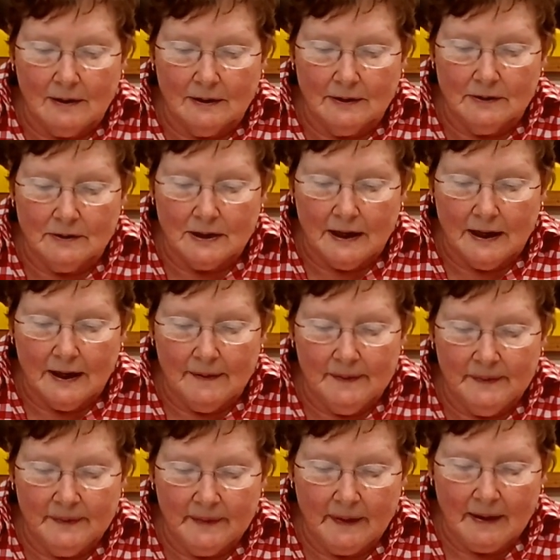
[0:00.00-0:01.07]
glue dot
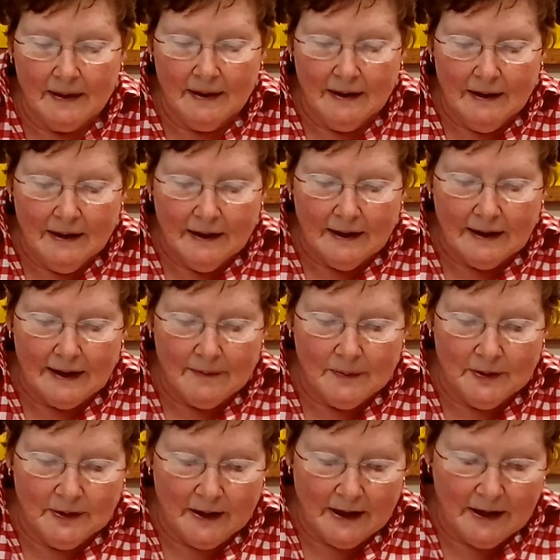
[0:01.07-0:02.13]
and I'm
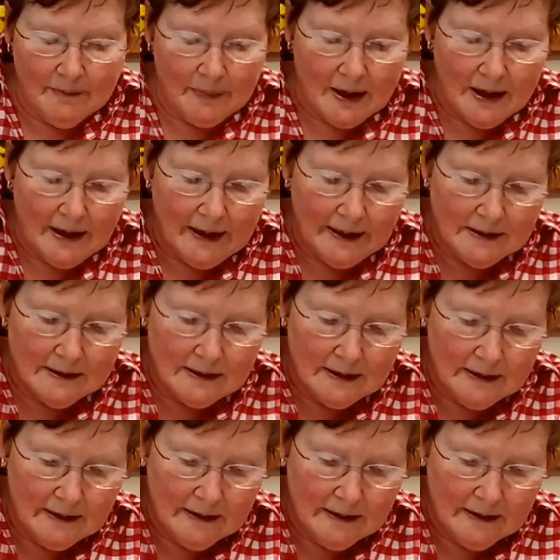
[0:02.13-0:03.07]
putting it behind